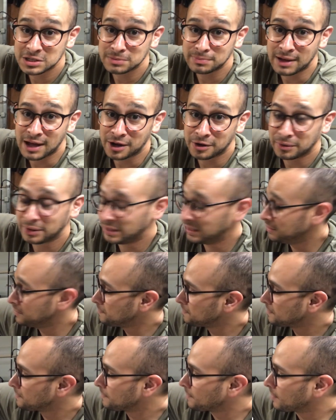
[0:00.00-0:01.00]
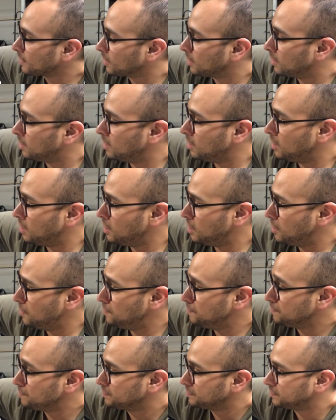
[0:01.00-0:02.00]
the battery,
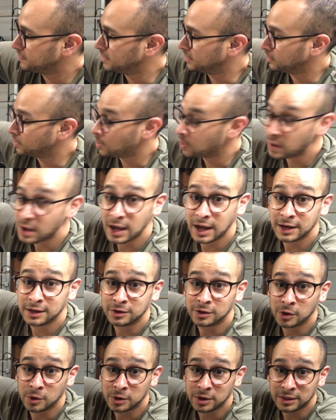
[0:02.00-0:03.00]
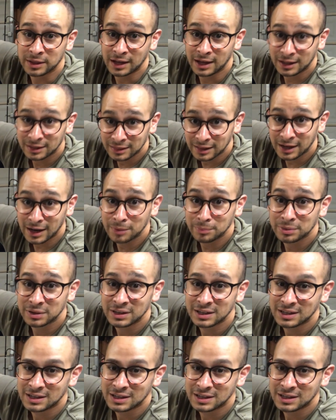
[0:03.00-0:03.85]
then go to the headlamp,